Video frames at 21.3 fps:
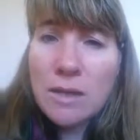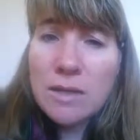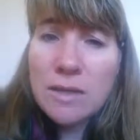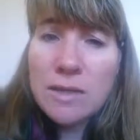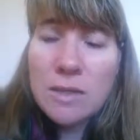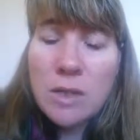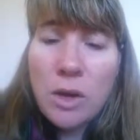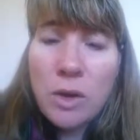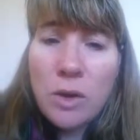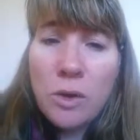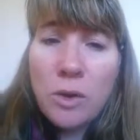
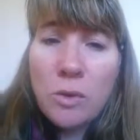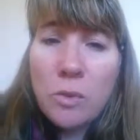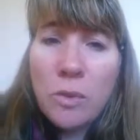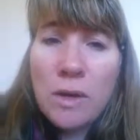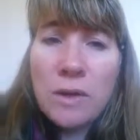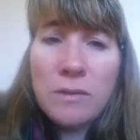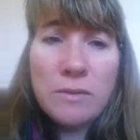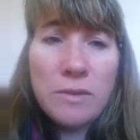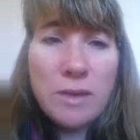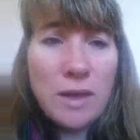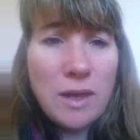
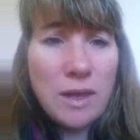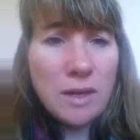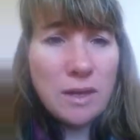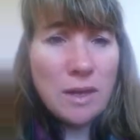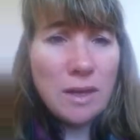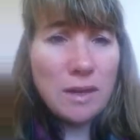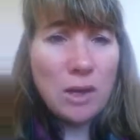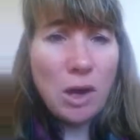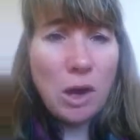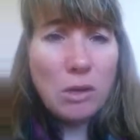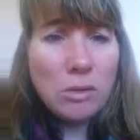So
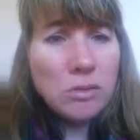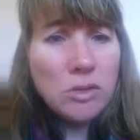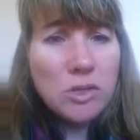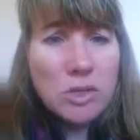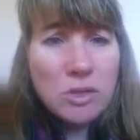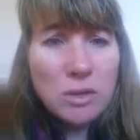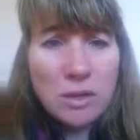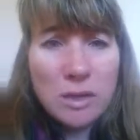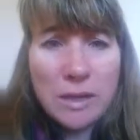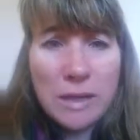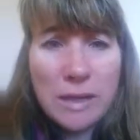
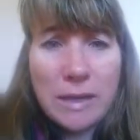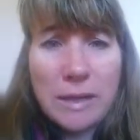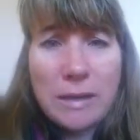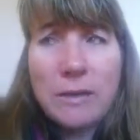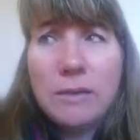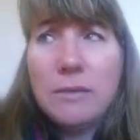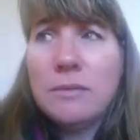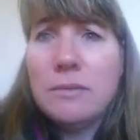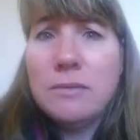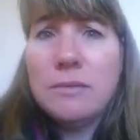culturally,